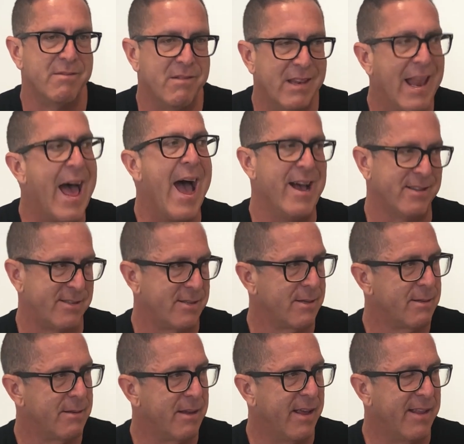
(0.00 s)
last.
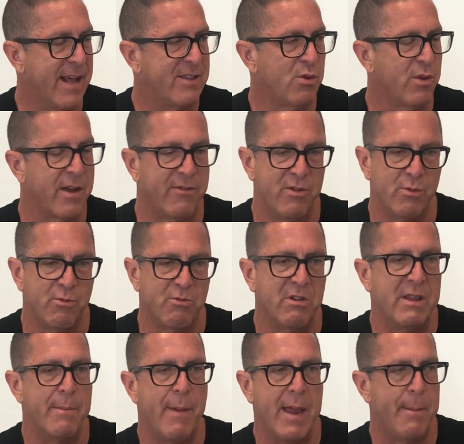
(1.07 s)
That's only if you
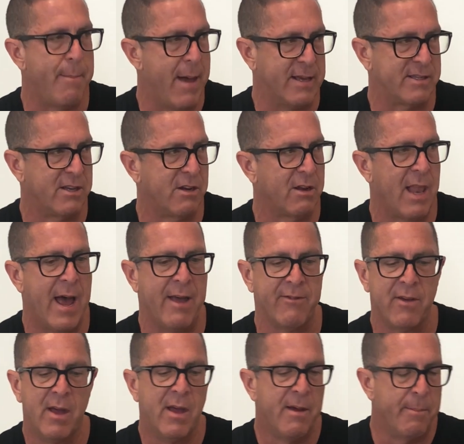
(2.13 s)
really made a mess of your life,
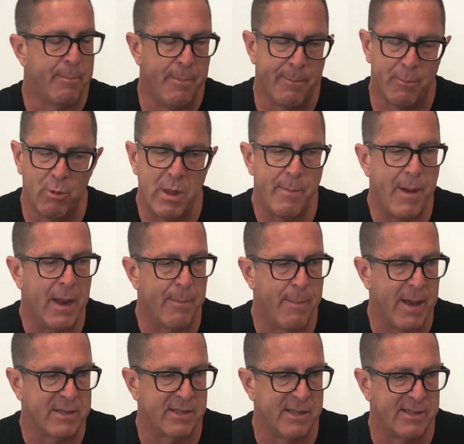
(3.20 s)
really made a
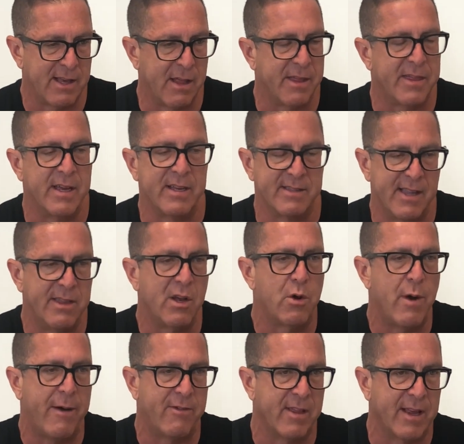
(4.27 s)
mess of these other things. Then they'll go
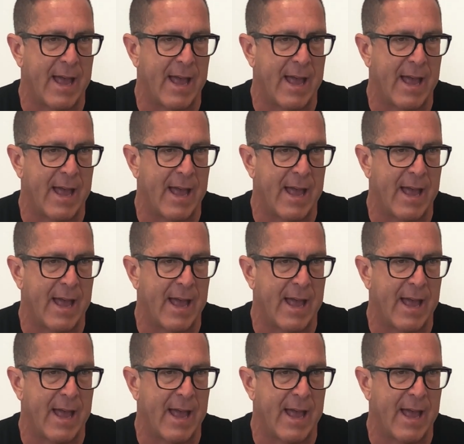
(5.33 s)
after the